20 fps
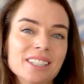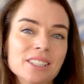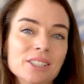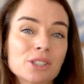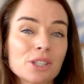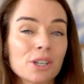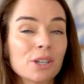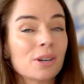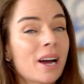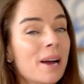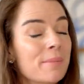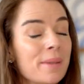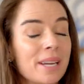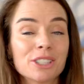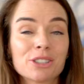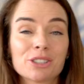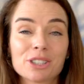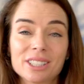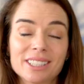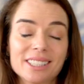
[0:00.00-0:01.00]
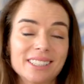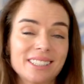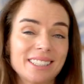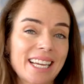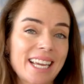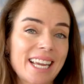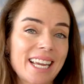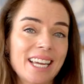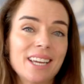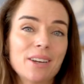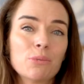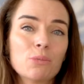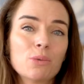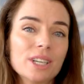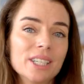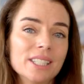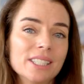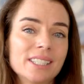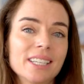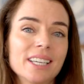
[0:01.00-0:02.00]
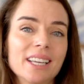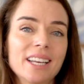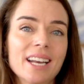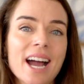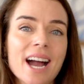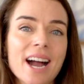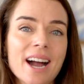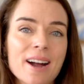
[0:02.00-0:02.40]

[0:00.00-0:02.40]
So I'm interested to hear, what is it